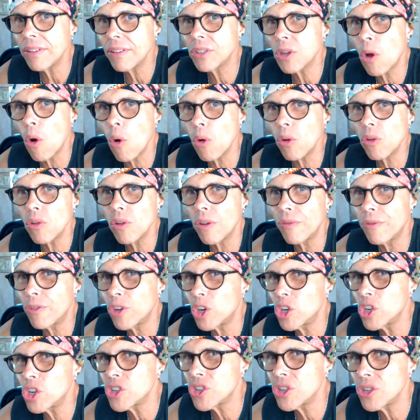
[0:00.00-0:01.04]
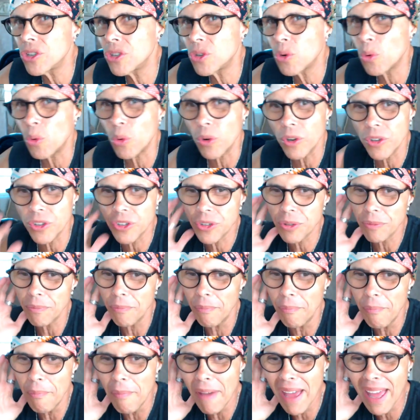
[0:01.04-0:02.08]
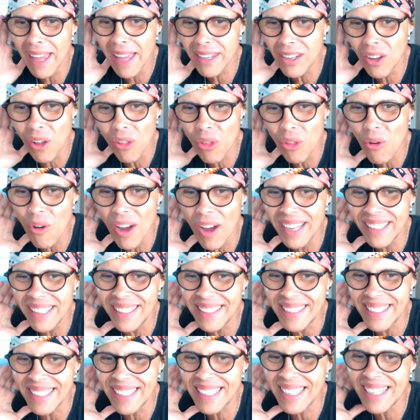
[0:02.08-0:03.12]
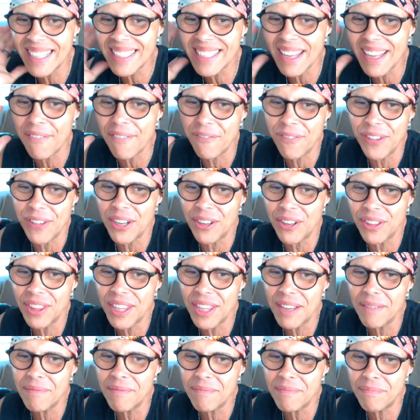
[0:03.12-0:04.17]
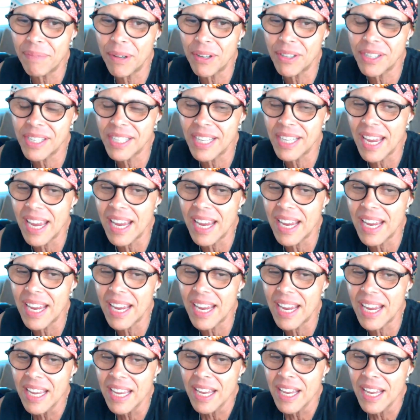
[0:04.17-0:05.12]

total aversion towards men, although I did because I feared them per se.